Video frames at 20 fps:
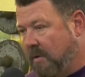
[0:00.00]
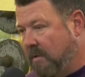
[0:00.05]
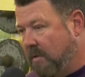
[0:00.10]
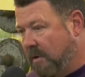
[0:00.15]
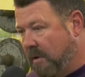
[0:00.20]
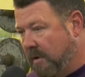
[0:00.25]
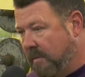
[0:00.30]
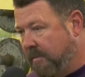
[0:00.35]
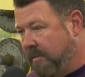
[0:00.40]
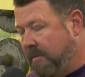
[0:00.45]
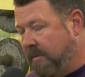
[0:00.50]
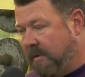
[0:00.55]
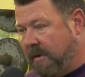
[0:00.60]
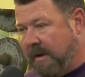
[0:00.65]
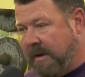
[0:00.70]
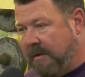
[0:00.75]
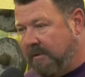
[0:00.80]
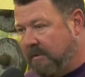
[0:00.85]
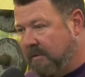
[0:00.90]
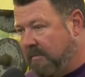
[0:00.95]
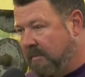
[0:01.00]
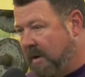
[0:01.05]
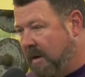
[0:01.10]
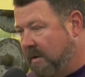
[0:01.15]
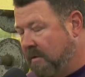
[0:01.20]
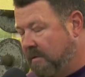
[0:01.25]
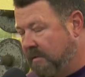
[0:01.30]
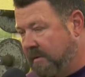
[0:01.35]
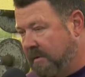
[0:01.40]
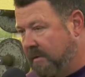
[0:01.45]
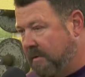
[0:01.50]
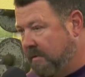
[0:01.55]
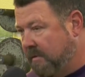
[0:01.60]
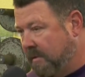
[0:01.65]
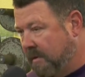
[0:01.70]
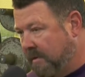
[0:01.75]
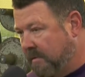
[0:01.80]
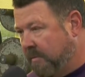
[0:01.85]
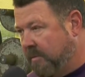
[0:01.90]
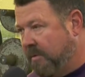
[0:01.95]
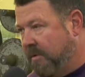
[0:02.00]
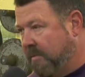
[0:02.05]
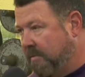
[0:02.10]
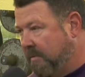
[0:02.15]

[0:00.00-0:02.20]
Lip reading: Cooper and Landrick both, they're pretty